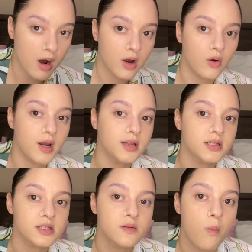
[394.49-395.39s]
Go like
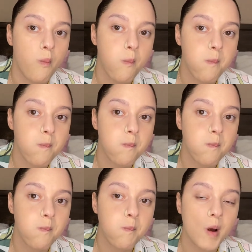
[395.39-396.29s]
this
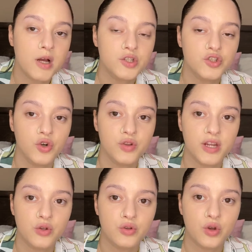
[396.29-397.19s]
so that
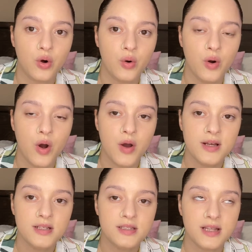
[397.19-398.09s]
you don't
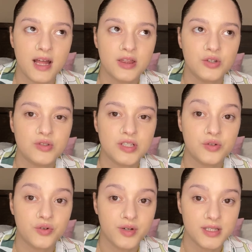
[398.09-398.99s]
set those little
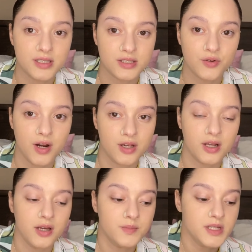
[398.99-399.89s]
creases around your
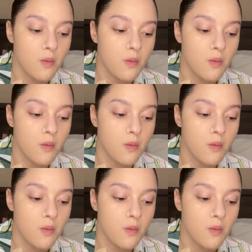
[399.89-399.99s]
lips.